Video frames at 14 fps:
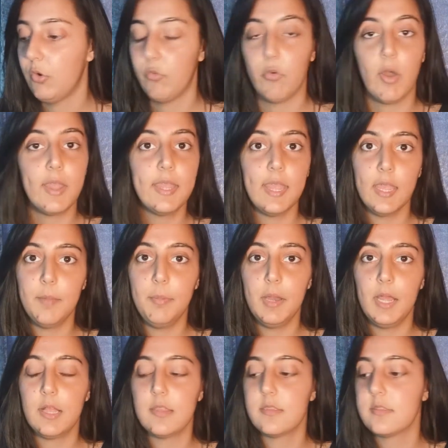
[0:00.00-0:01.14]
write care
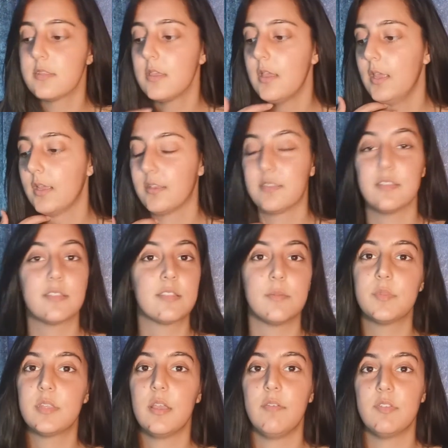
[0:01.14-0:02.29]
plans, because in
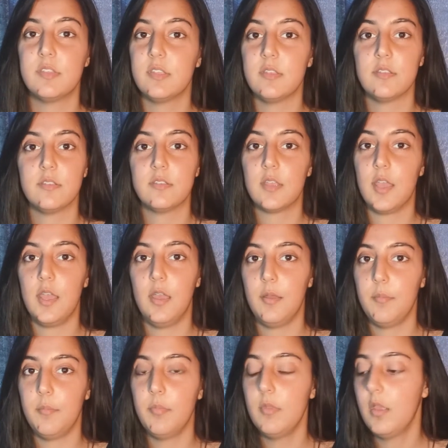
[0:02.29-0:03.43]
some services
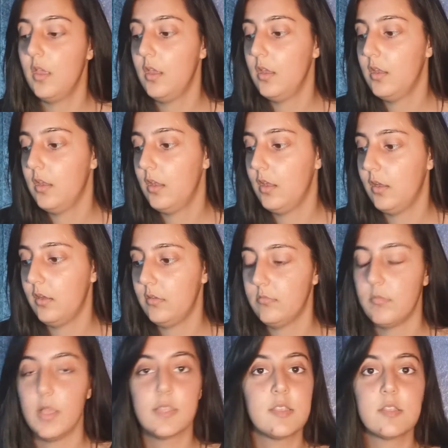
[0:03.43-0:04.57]

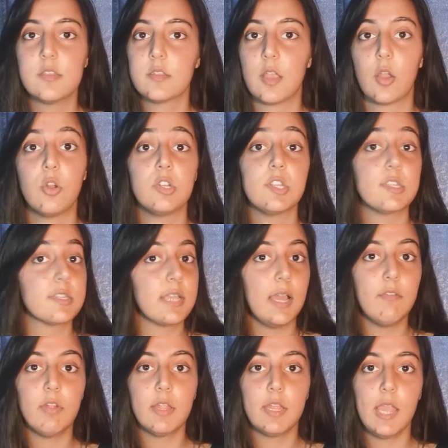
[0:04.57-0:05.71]
assistant psychologists
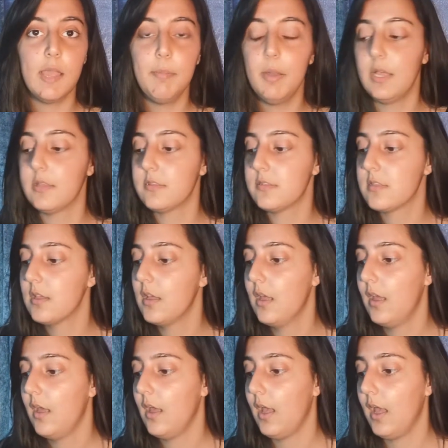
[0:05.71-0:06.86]
can write care plans,
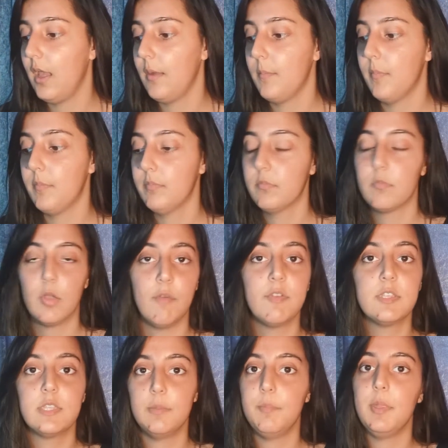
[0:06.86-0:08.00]

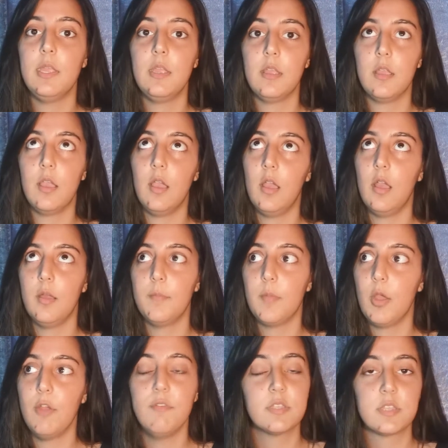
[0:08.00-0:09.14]
obviously being
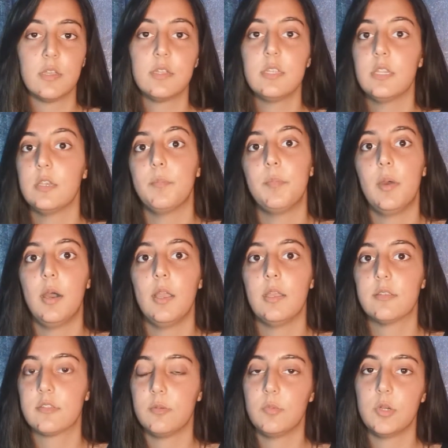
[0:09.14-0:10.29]
oversighted
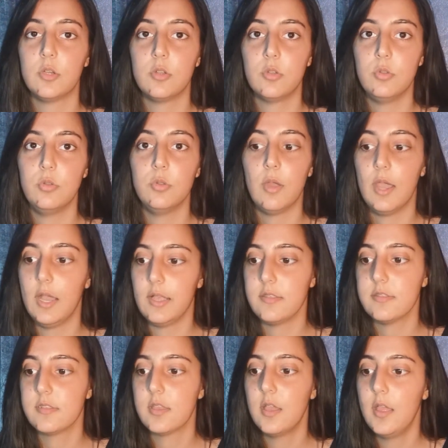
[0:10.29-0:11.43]
by someone who
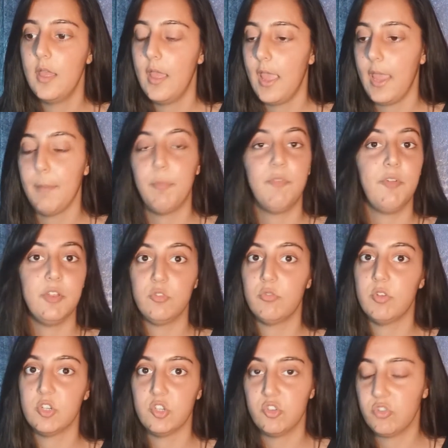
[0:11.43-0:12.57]
has a professional
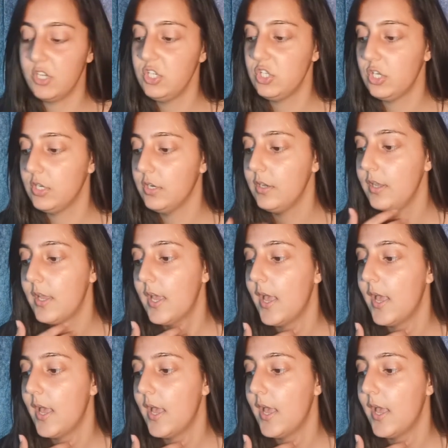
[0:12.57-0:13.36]
registration,